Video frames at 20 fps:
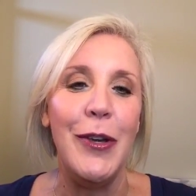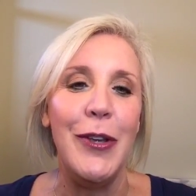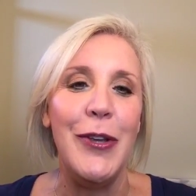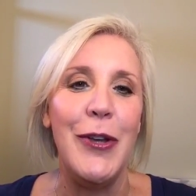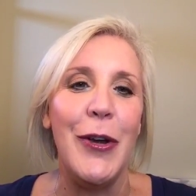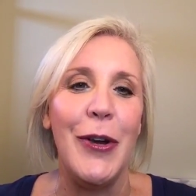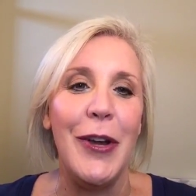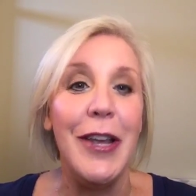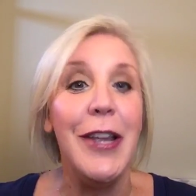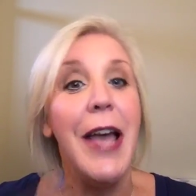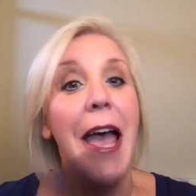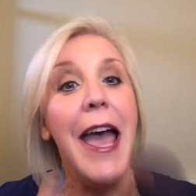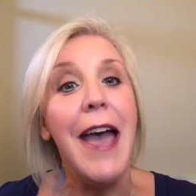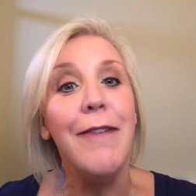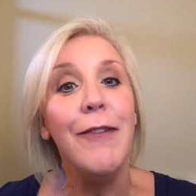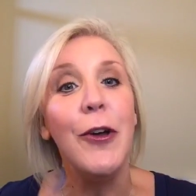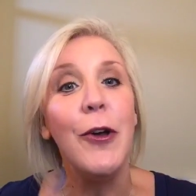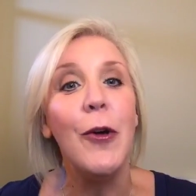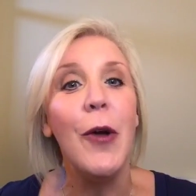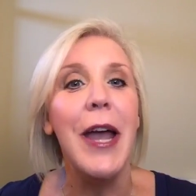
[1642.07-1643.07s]
you're,
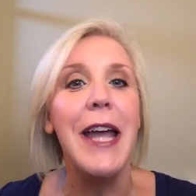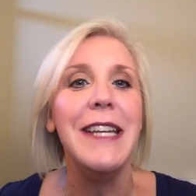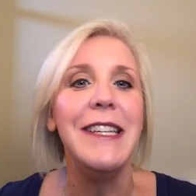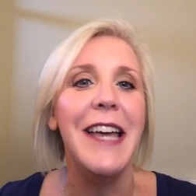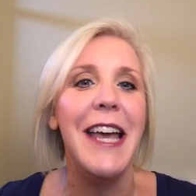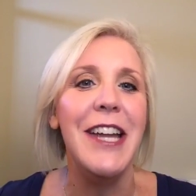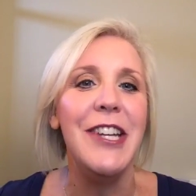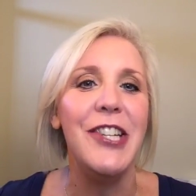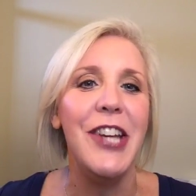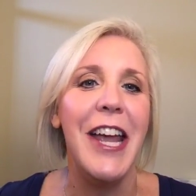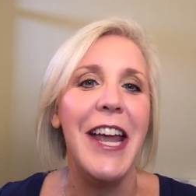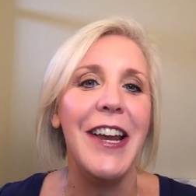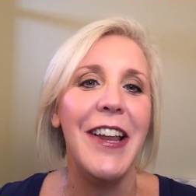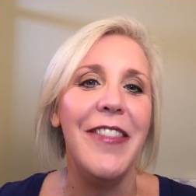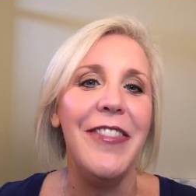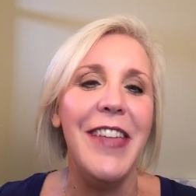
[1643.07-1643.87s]
have a great day, Jana.